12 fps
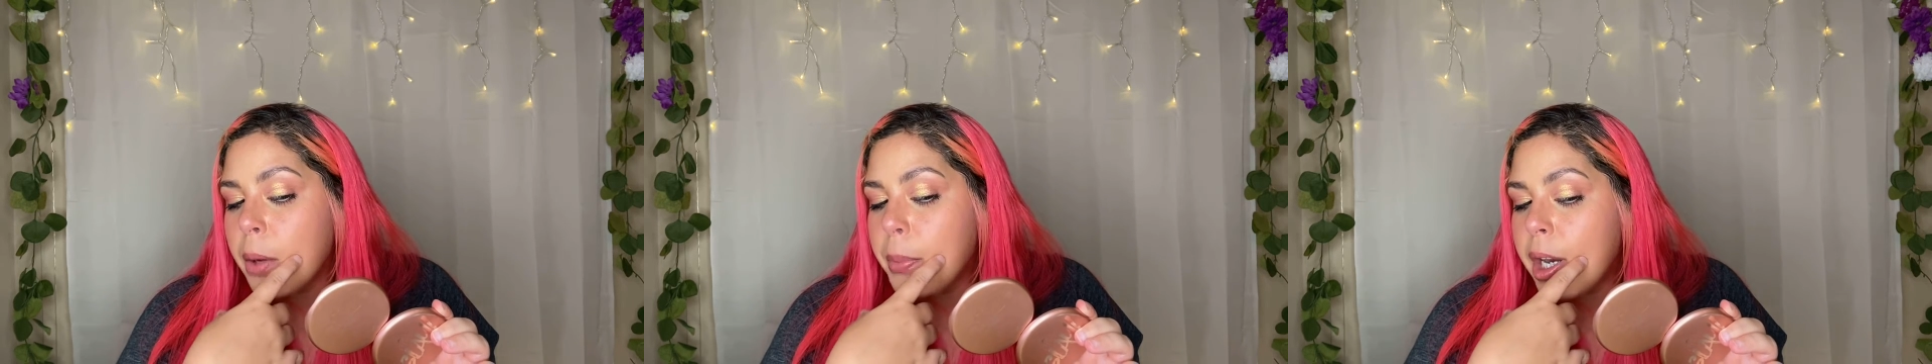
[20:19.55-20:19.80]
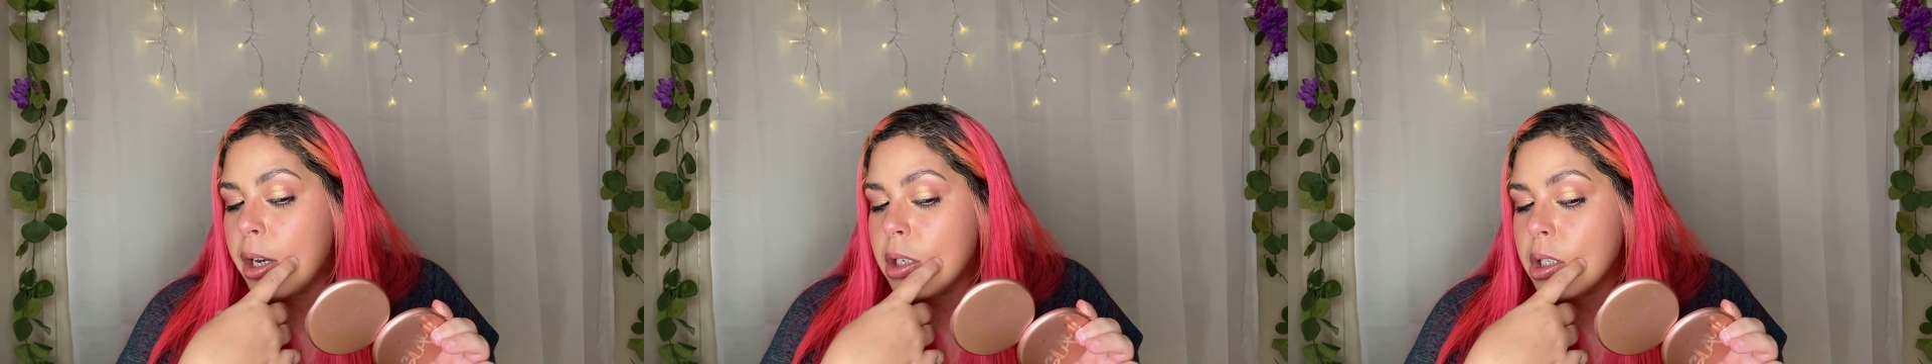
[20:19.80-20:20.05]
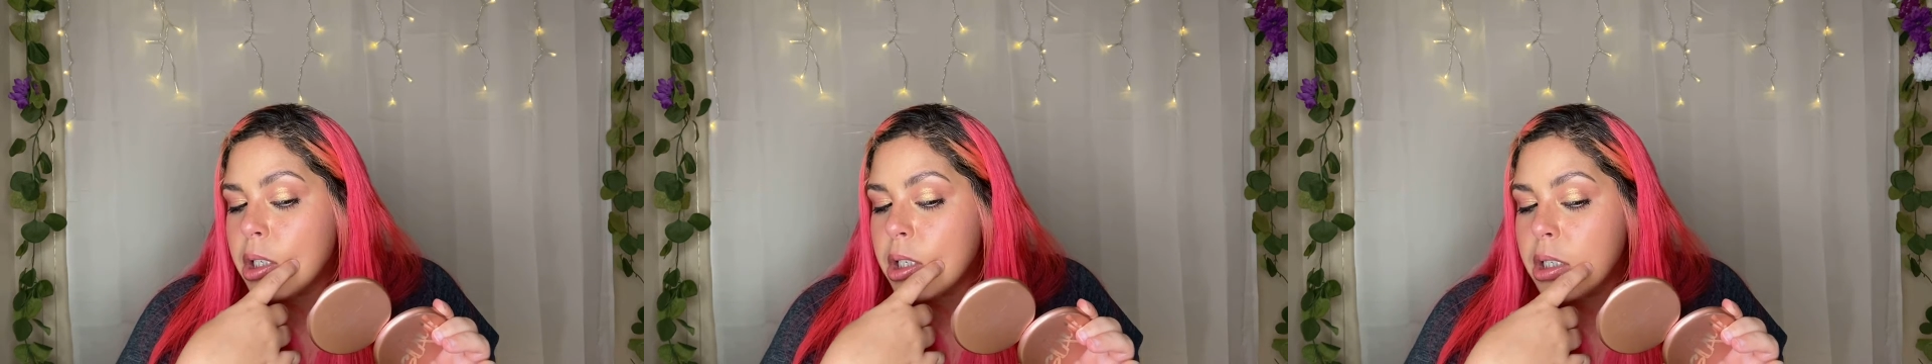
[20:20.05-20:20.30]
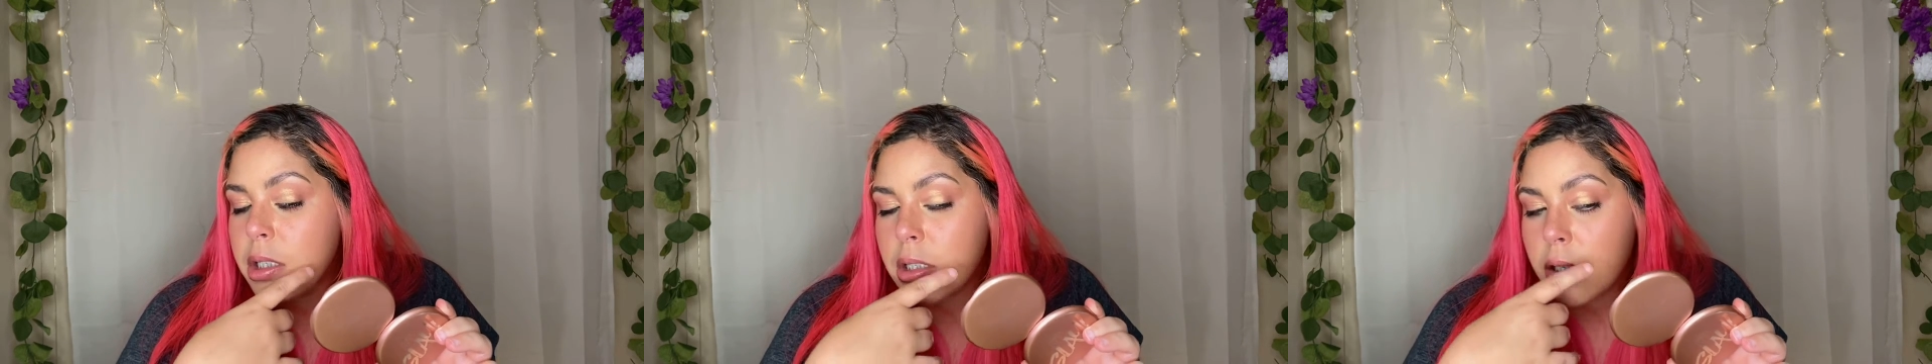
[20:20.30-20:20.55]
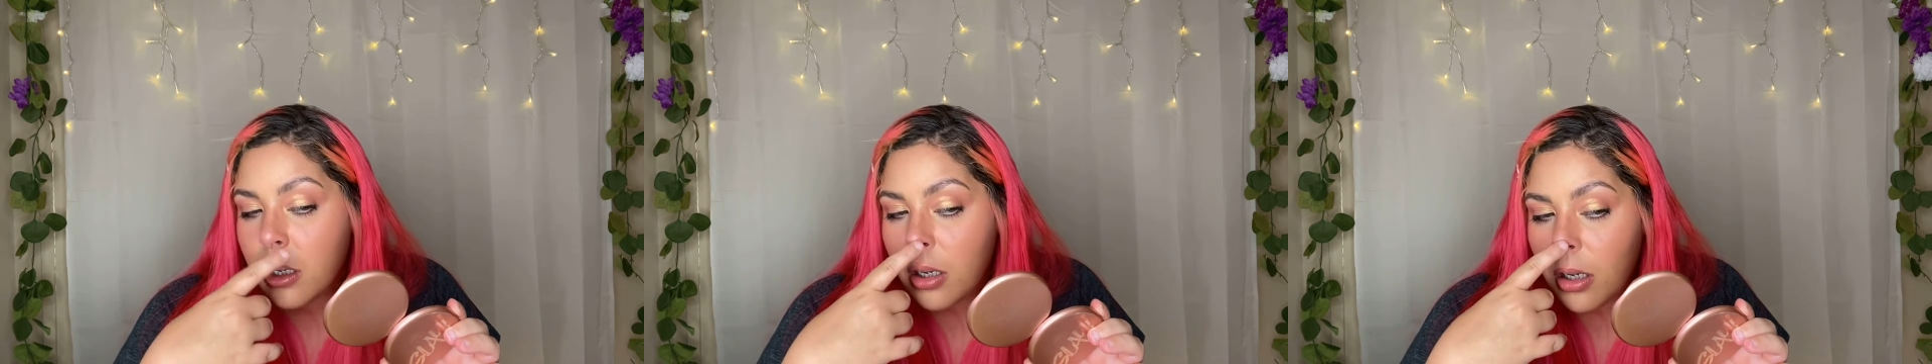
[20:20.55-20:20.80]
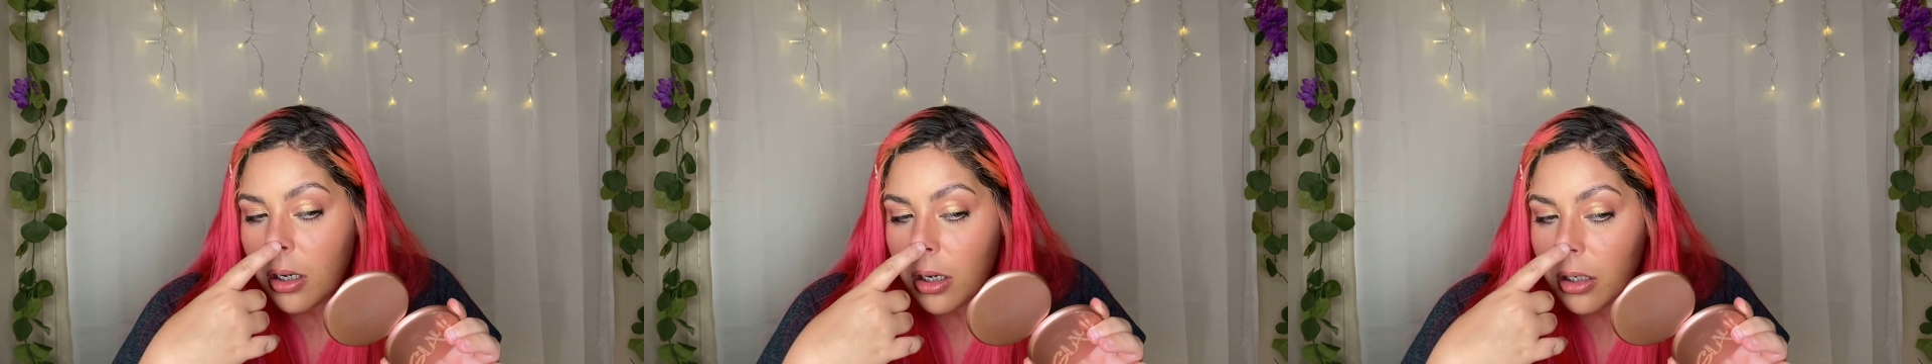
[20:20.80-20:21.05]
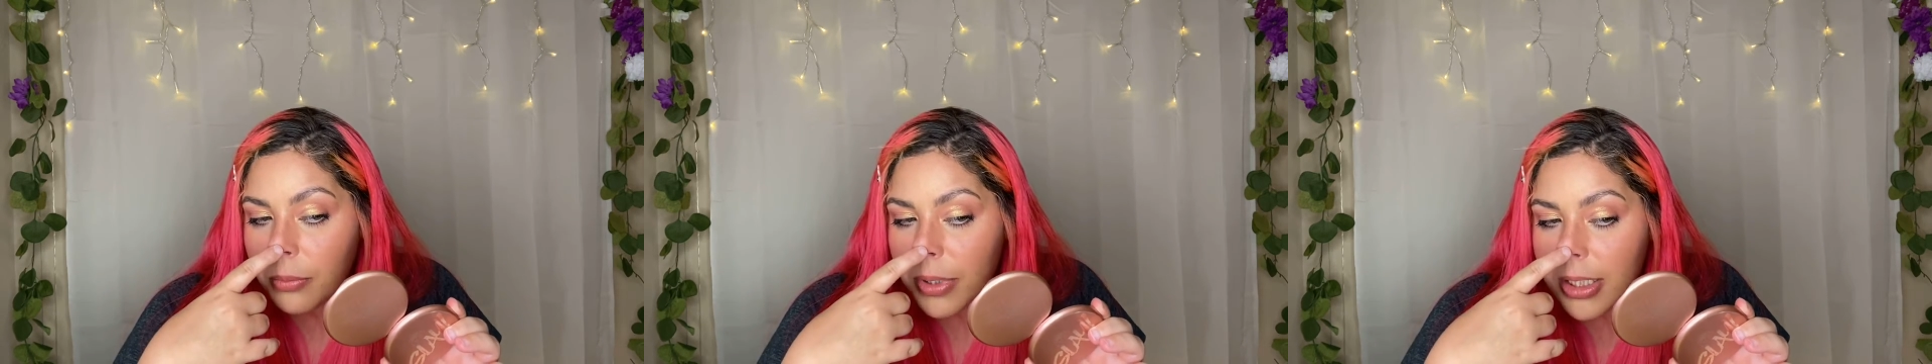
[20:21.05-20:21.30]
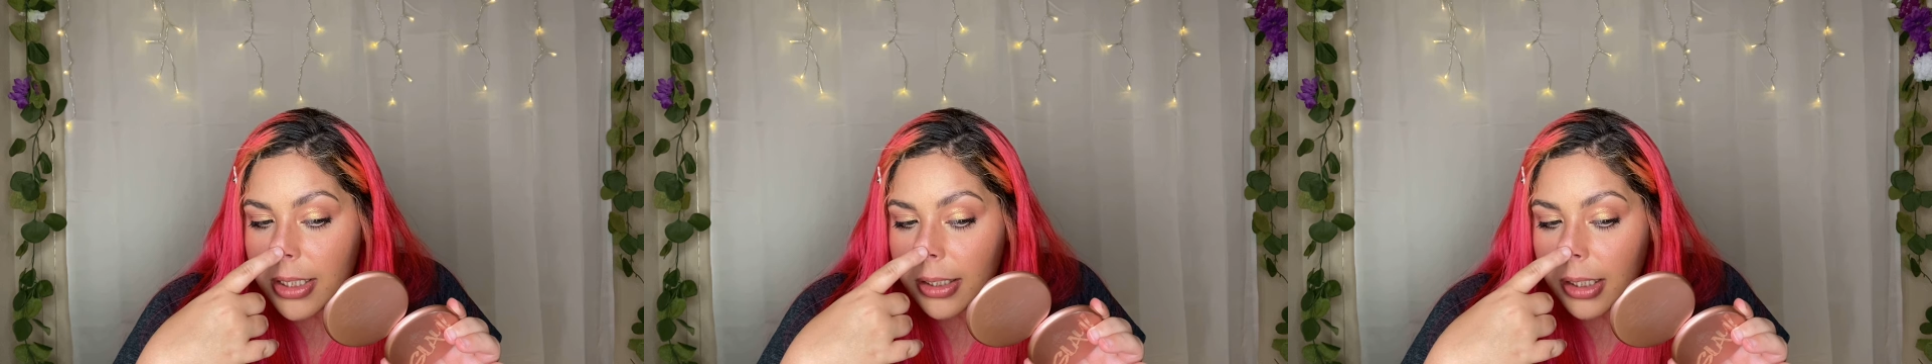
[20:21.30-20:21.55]
patches on my
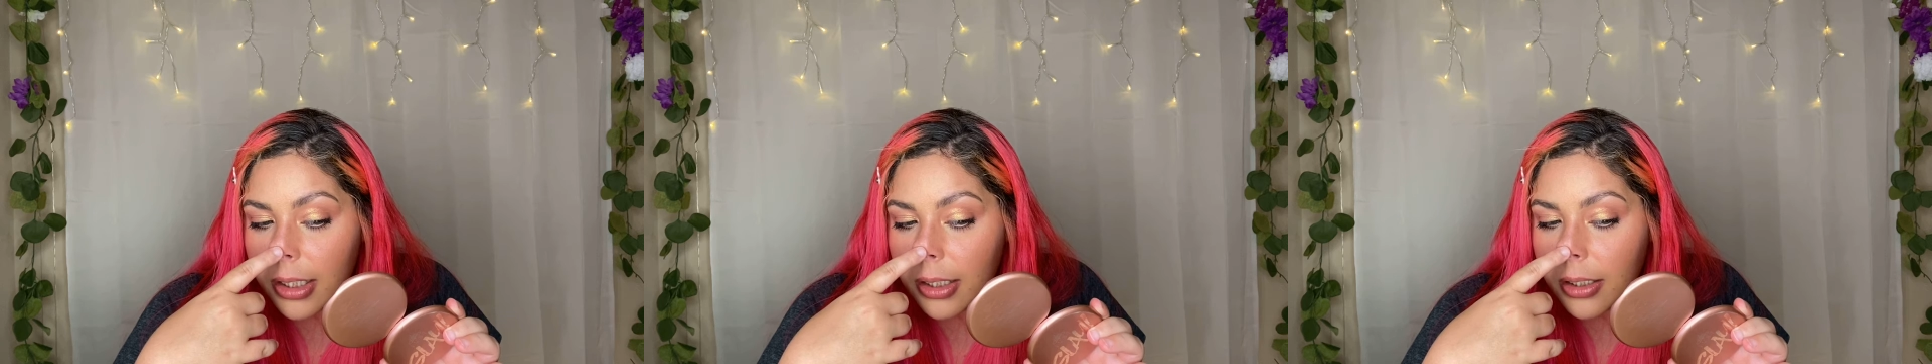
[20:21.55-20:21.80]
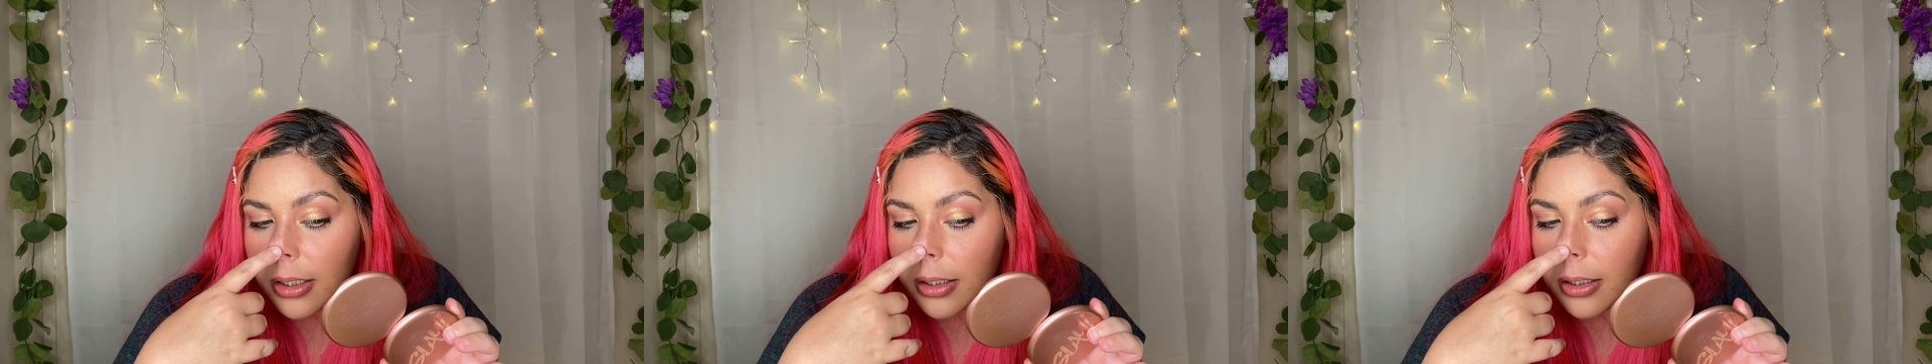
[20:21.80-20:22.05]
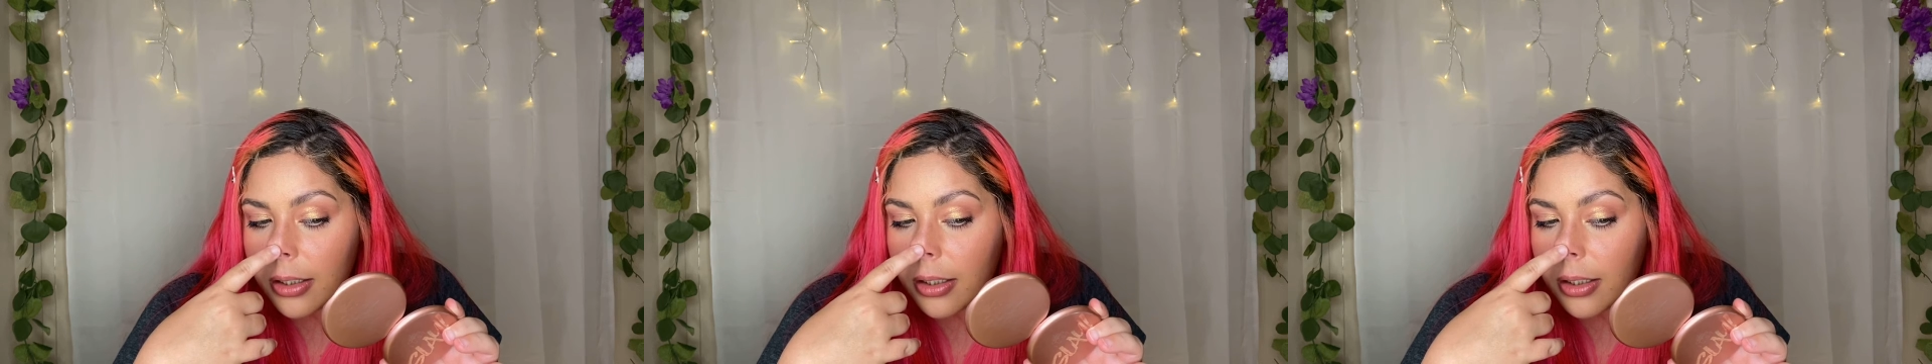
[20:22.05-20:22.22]
skin.